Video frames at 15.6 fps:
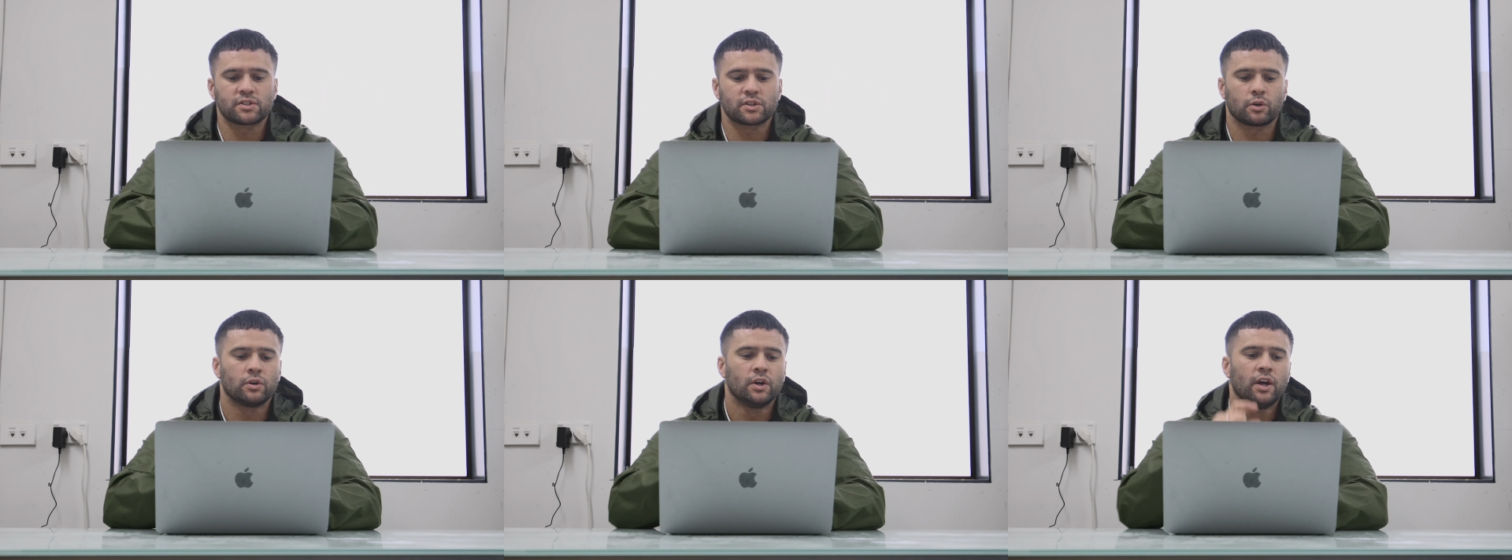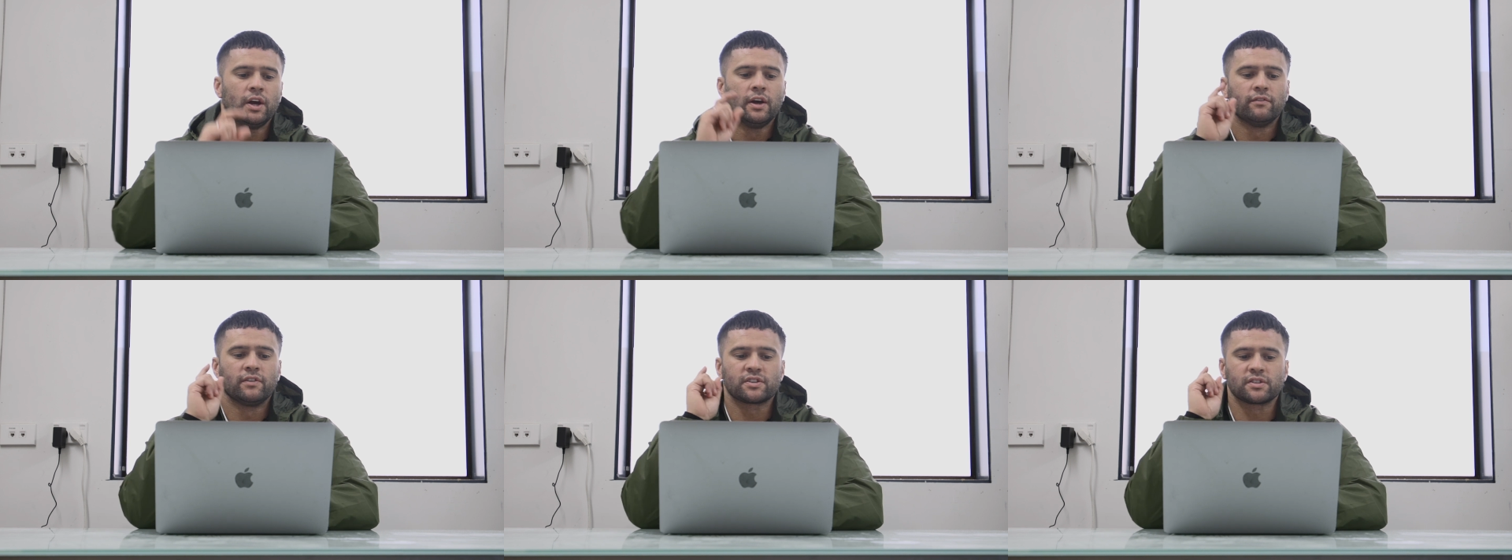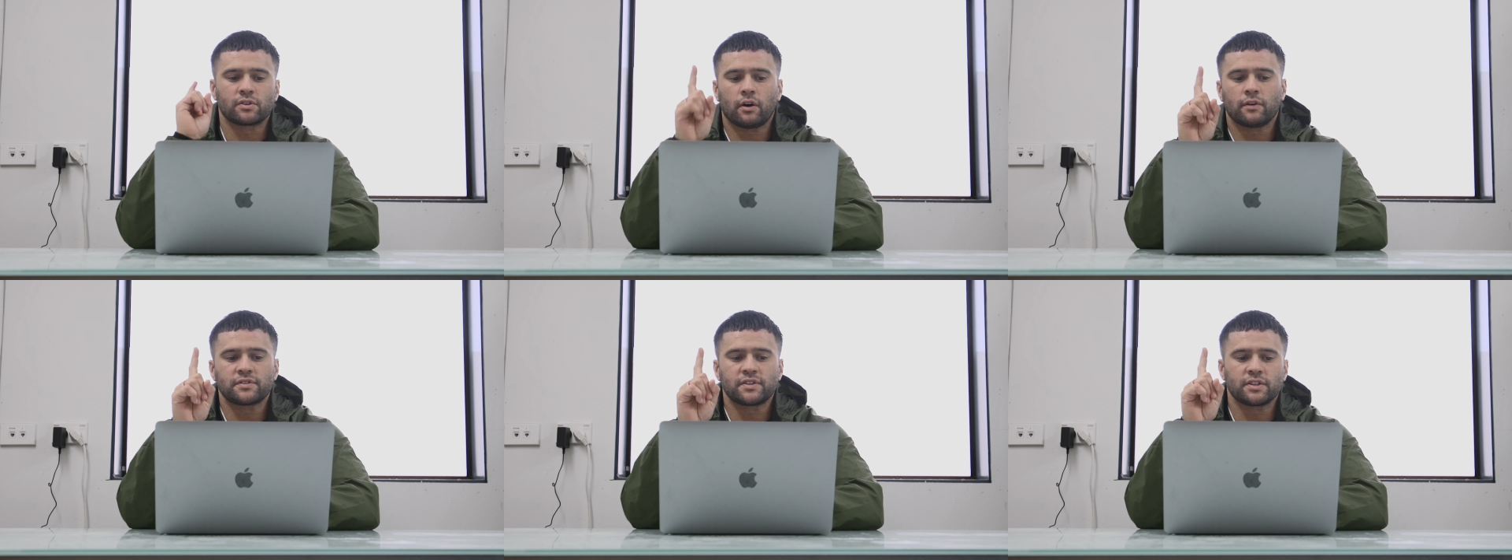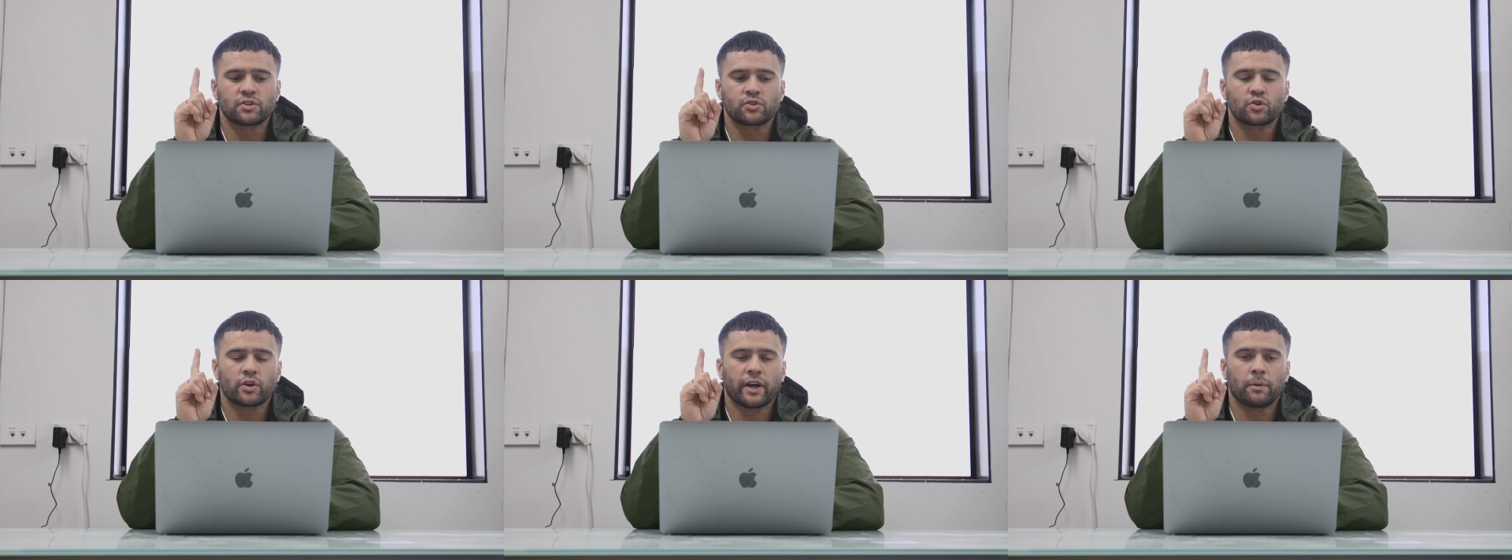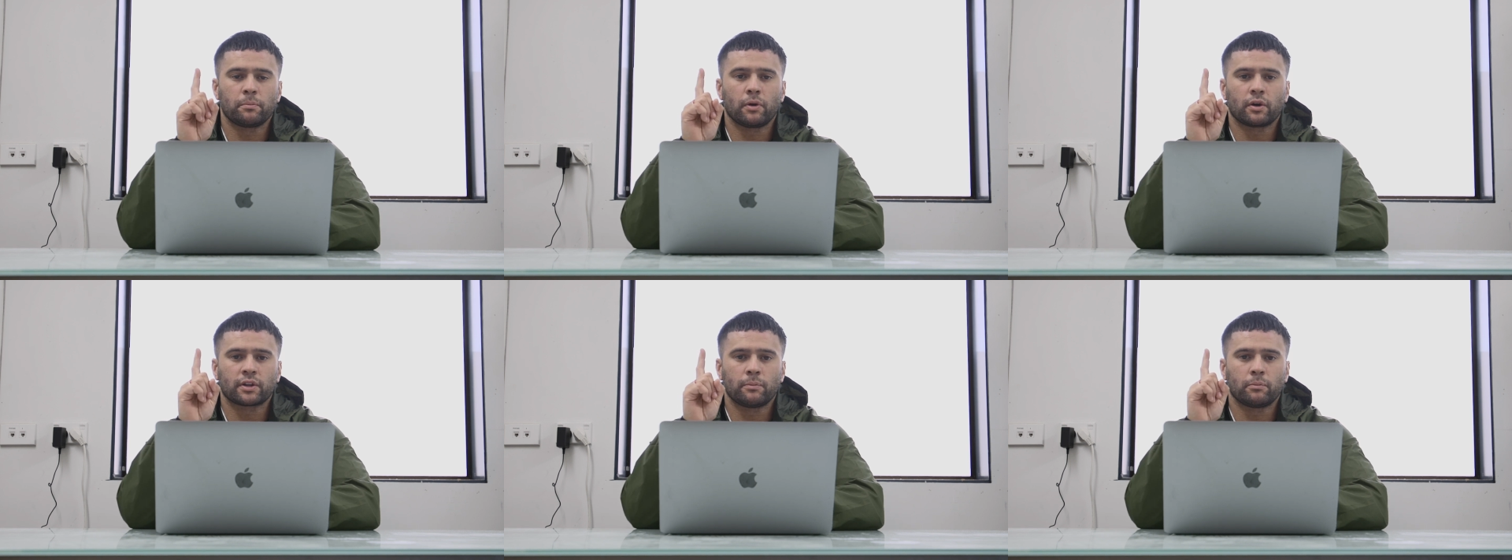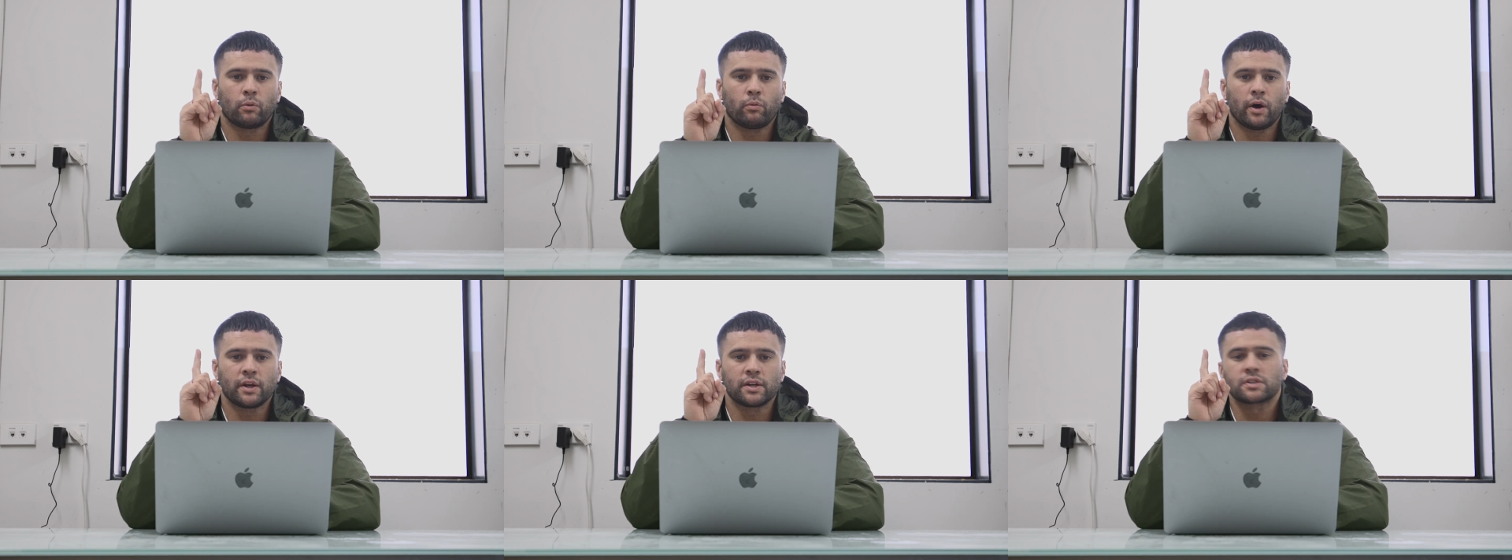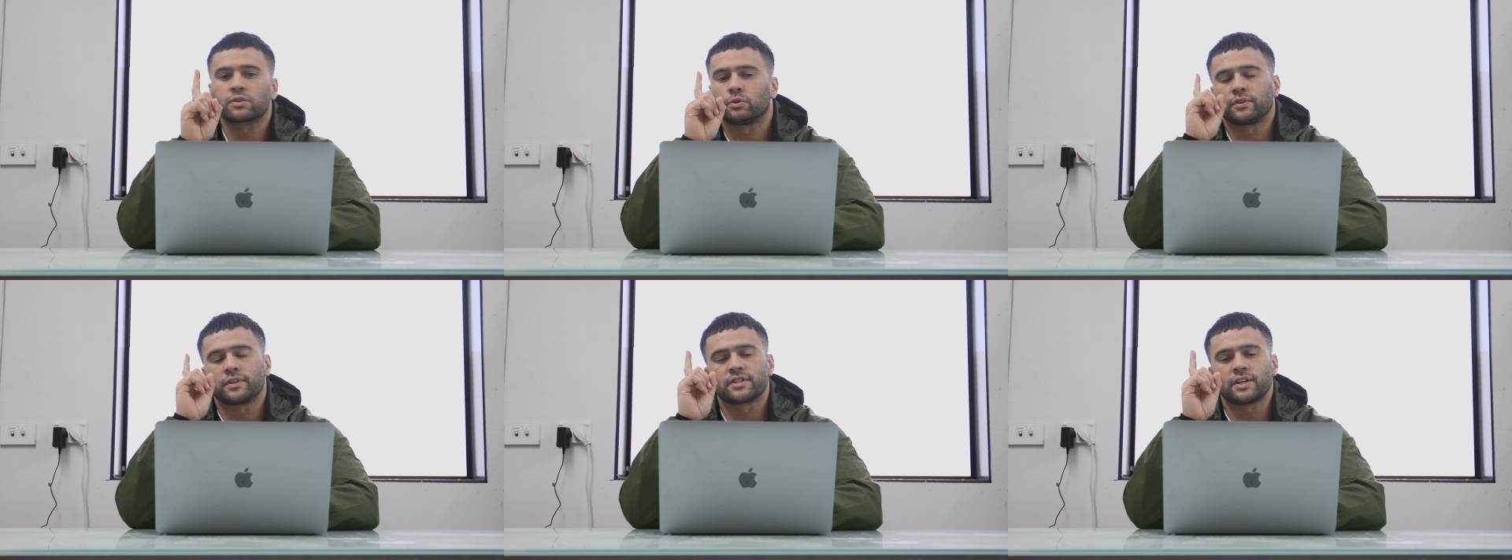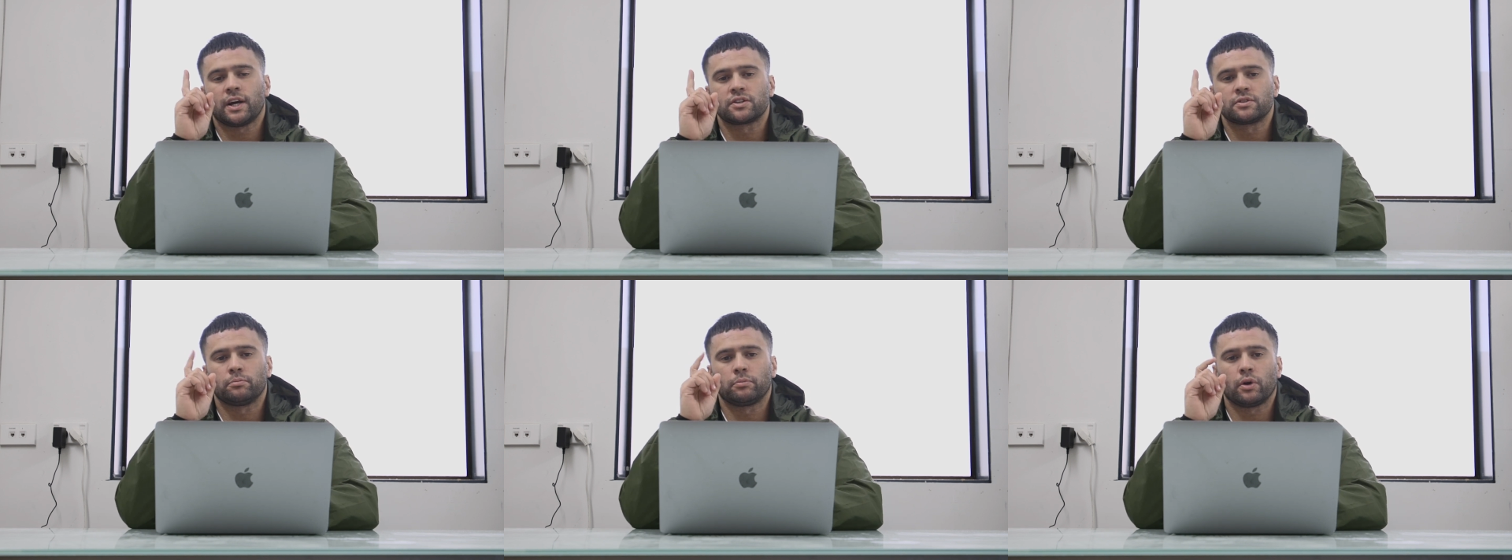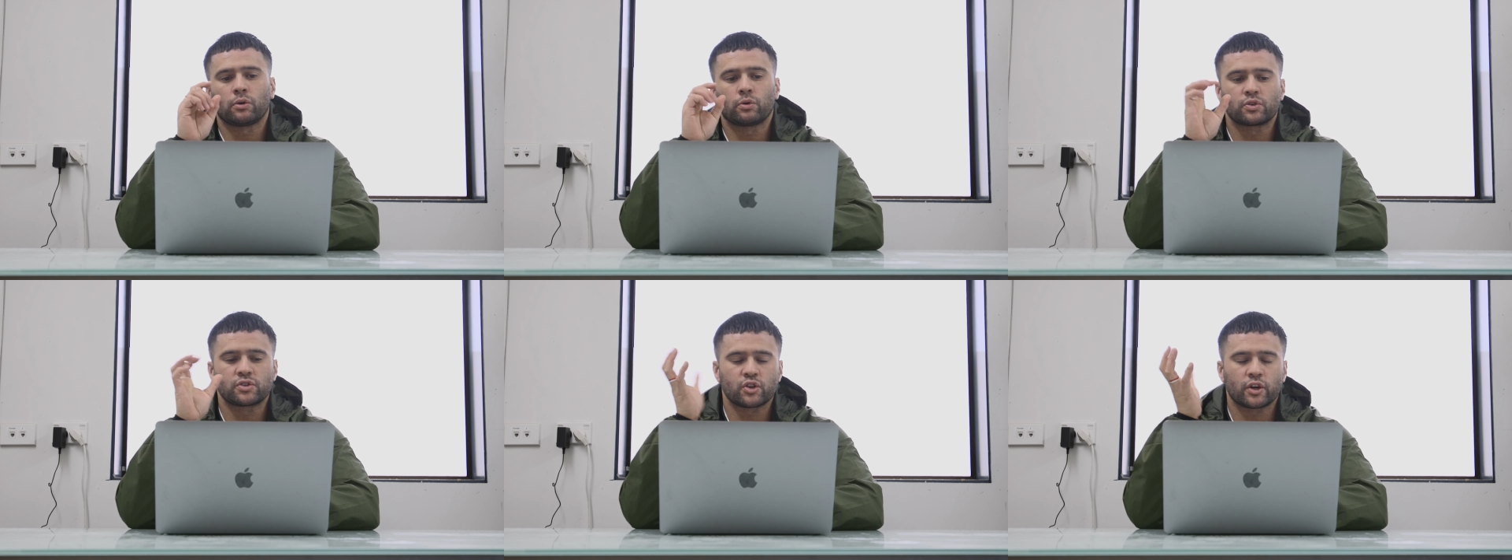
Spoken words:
So this is off-season training block number 1. It's called the Sergeant block or